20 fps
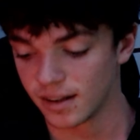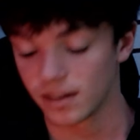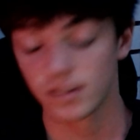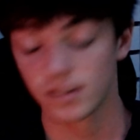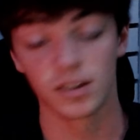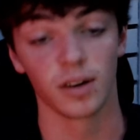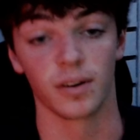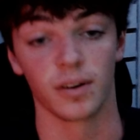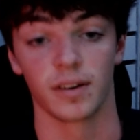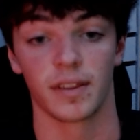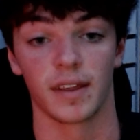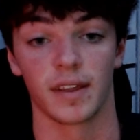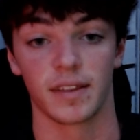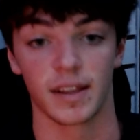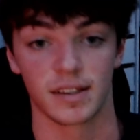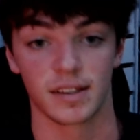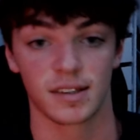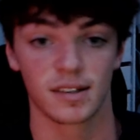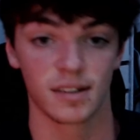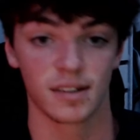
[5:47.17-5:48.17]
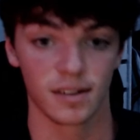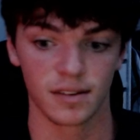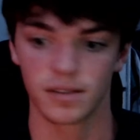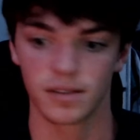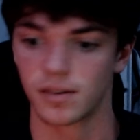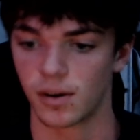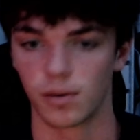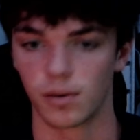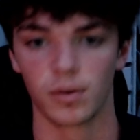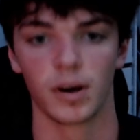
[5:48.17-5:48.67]
So
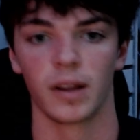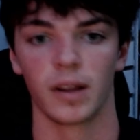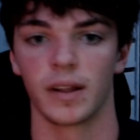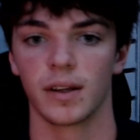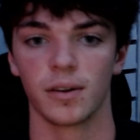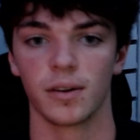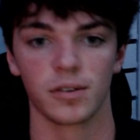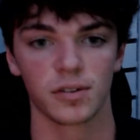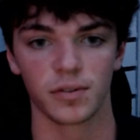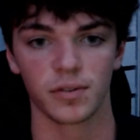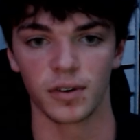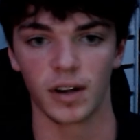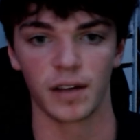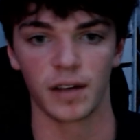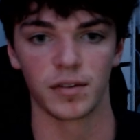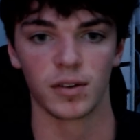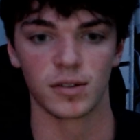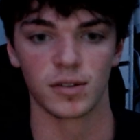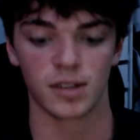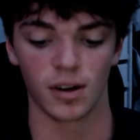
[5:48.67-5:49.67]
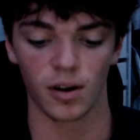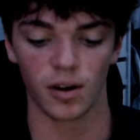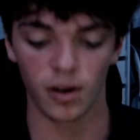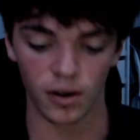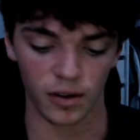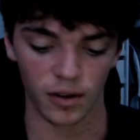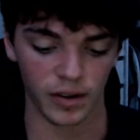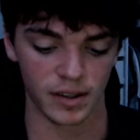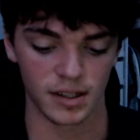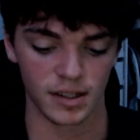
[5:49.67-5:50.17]
they're really useful. I've used it
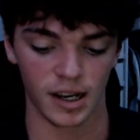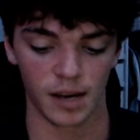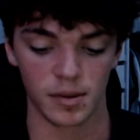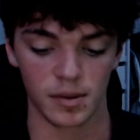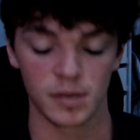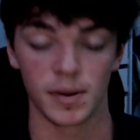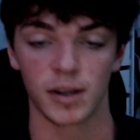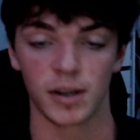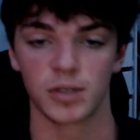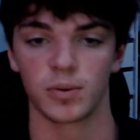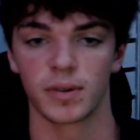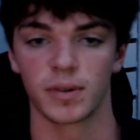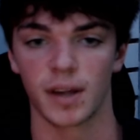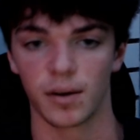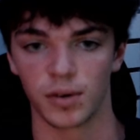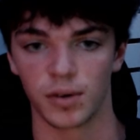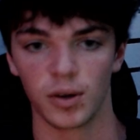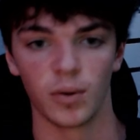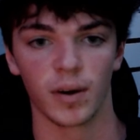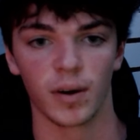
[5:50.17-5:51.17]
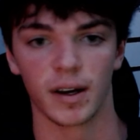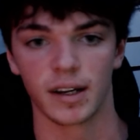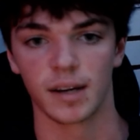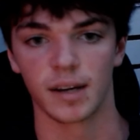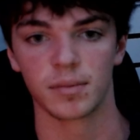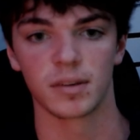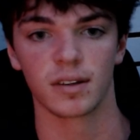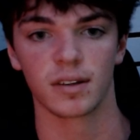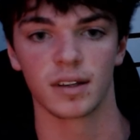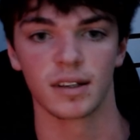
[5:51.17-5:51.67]
all the time, especially with how new I
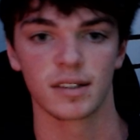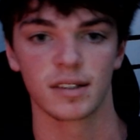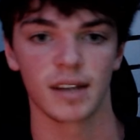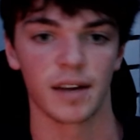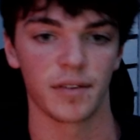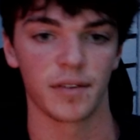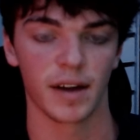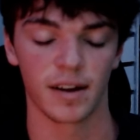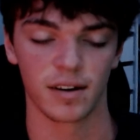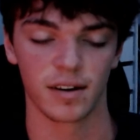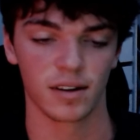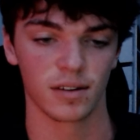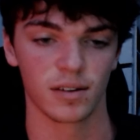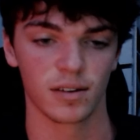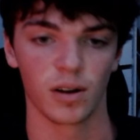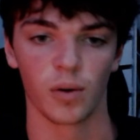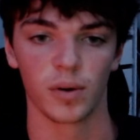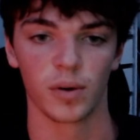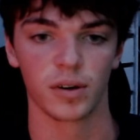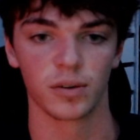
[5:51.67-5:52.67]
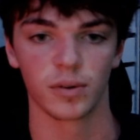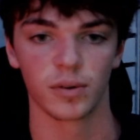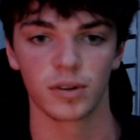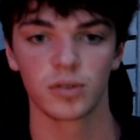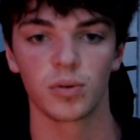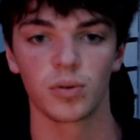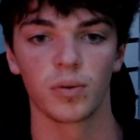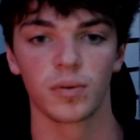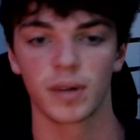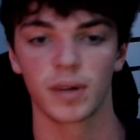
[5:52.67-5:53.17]
am to this. I've had to go into it
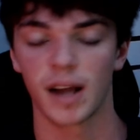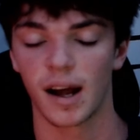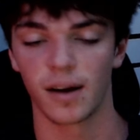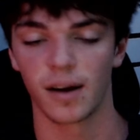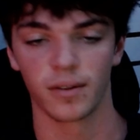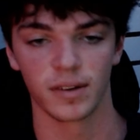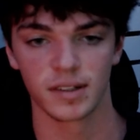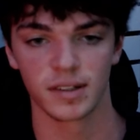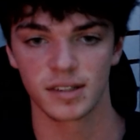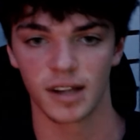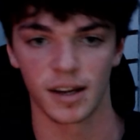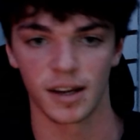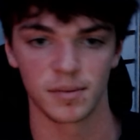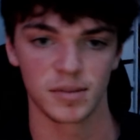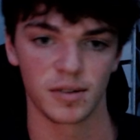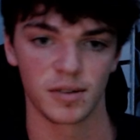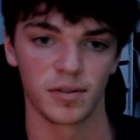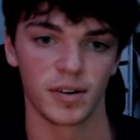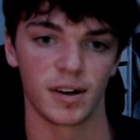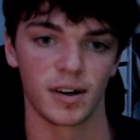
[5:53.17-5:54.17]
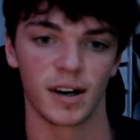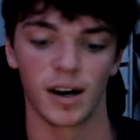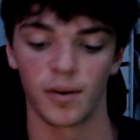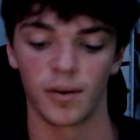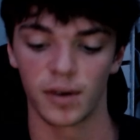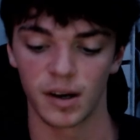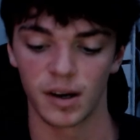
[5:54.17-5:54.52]
countless times to figure out what